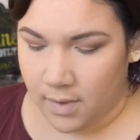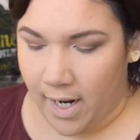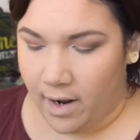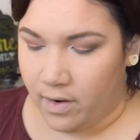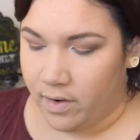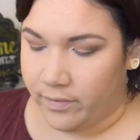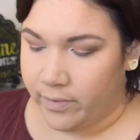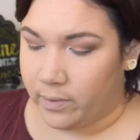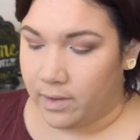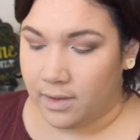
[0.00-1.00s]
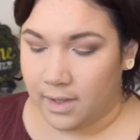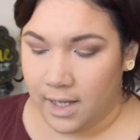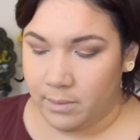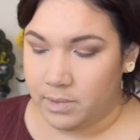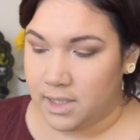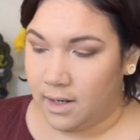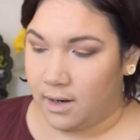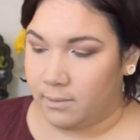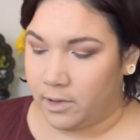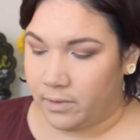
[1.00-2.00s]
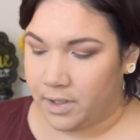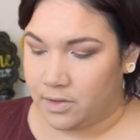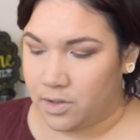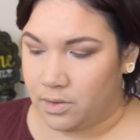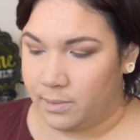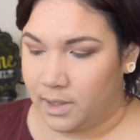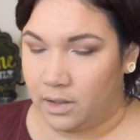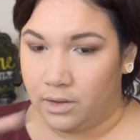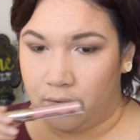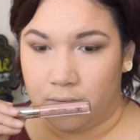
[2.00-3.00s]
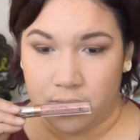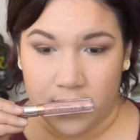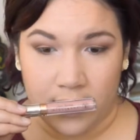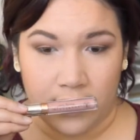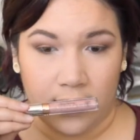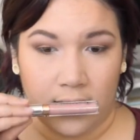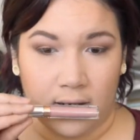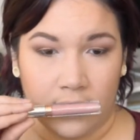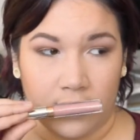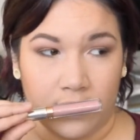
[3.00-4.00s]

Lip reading: Now for lips, I'm going to be using,